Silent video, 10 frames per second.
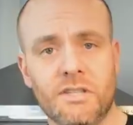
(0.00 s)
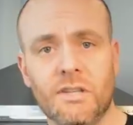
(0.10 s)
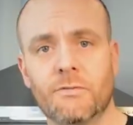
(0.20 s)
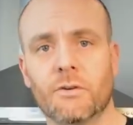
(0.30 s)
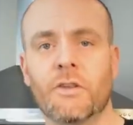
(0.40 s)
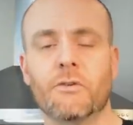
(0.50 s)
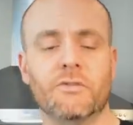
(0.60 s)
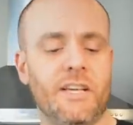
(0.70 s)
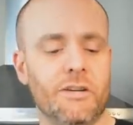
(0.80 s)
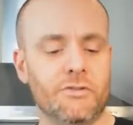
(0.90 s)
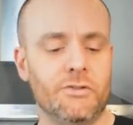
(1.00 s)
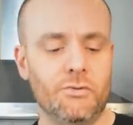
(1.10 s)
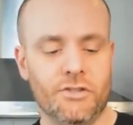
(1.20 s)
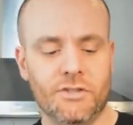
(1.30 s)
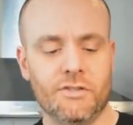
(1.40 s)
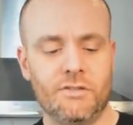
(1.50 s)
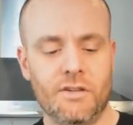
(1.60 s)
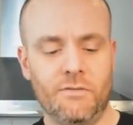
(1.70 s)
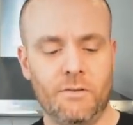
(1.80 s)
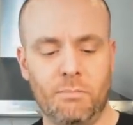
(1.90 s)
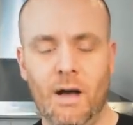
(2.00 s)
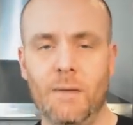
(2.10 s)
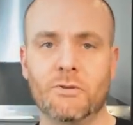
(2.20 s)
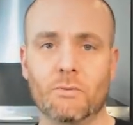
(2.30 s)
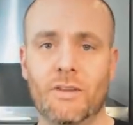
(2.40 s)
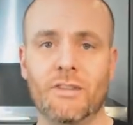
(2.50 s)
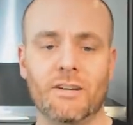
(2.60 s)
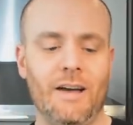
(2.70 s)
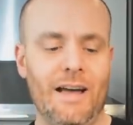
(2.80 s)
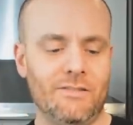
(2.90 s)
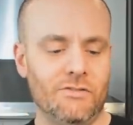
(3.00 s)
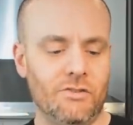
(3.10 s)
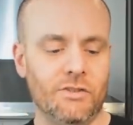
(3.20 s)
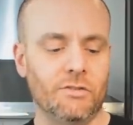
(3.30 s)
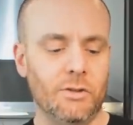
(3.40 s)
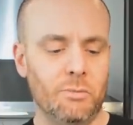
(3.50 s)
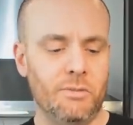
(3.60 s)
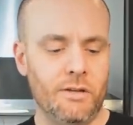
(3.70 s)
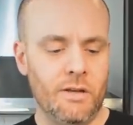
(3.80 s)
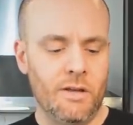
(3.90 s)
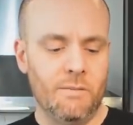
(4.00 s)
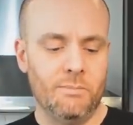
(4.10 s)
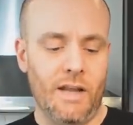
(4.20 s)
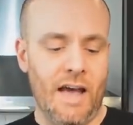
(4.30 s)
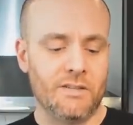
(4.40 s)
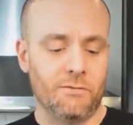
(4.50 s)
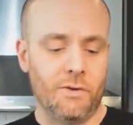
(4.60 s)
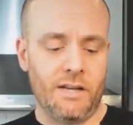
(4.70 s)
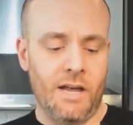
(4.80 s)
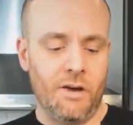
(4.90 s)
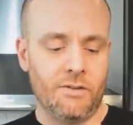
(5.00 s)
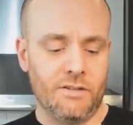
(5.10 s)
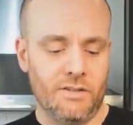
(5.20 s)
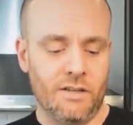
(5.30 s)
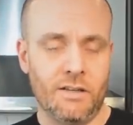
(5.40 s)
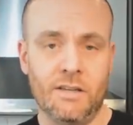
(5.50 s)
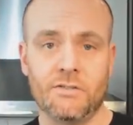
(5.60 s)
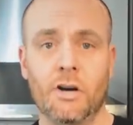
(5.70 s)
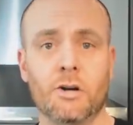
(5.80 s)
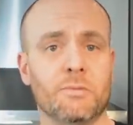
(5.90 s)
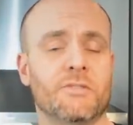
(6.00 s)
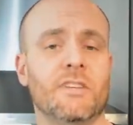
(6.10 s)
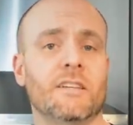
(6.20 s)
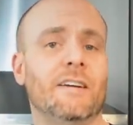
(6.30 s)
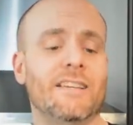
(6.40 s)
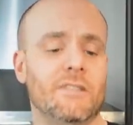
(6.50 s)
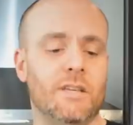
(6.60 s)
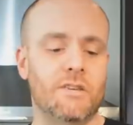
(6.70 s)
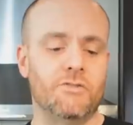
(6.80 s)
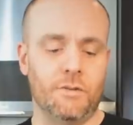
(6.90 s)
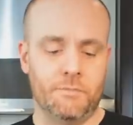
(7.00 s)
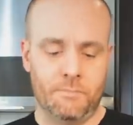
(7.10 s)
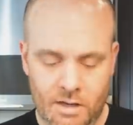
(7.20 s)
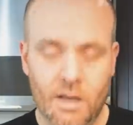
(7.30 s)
sit for another day or two just to see if it pops around the glass just a little bit. But as of right now, this thing is one hundred percent glass adhesion.